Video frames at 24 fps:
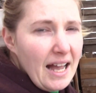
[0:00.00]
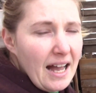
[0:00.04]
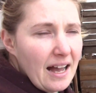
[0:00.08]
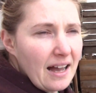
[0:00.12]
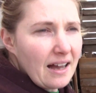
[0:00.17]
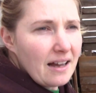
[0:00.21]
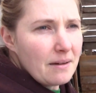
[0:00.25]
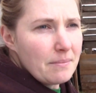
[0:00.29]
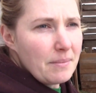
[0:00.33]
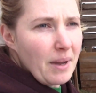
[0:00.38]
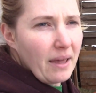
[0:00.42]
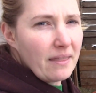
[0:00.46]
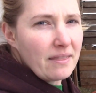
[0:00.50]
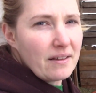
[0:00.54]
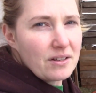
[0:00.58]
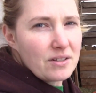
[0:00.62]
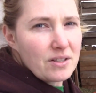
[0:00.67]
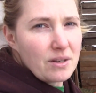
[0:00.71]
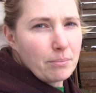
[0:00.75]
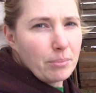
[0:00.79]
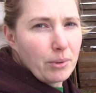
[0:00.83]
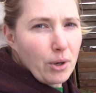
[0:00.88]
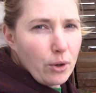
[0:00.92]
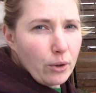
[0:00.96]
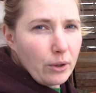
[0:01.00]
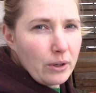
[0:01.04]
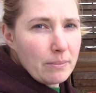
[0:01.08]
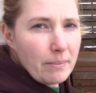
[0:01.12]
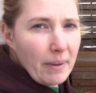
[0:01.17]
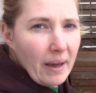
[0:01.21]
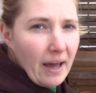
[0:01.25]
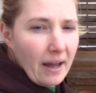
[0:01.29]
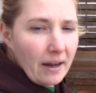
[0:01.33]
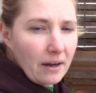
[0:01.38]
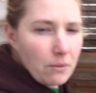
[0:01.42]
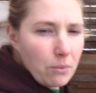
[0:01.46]
And there's a broken
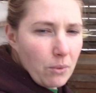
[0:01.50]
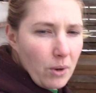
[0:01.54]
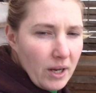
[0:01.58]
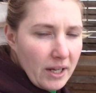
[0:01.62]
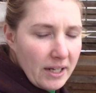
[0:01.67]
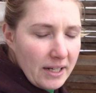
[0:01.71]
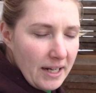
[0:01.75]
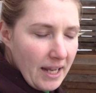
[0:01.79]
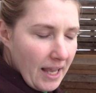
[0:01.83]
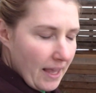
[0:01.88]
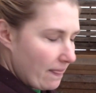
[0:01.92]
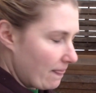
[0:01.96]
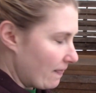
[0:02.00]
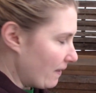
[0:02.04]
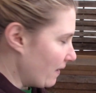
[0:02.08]
back one in